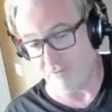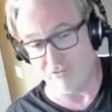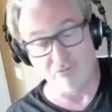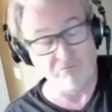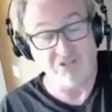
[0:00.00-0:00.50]

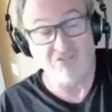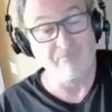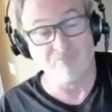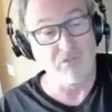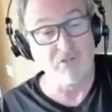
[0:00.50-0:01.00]
you just
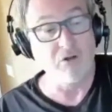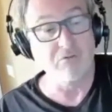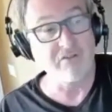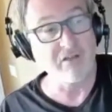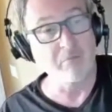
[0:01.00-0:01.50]

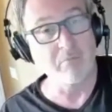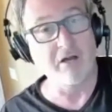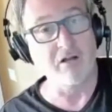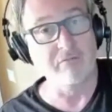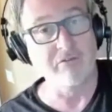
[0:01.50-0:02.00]
don't think
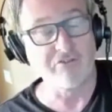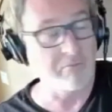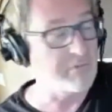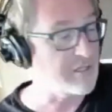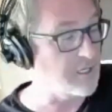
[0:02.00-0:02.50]
about all of a
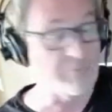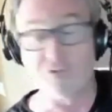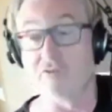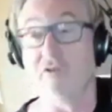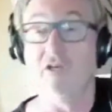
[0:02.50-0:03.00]
sudden
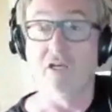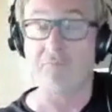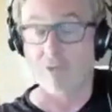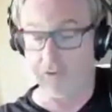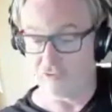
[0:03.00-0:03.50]

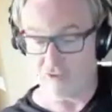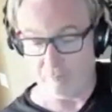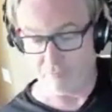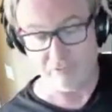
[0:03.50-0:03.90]
it blows up.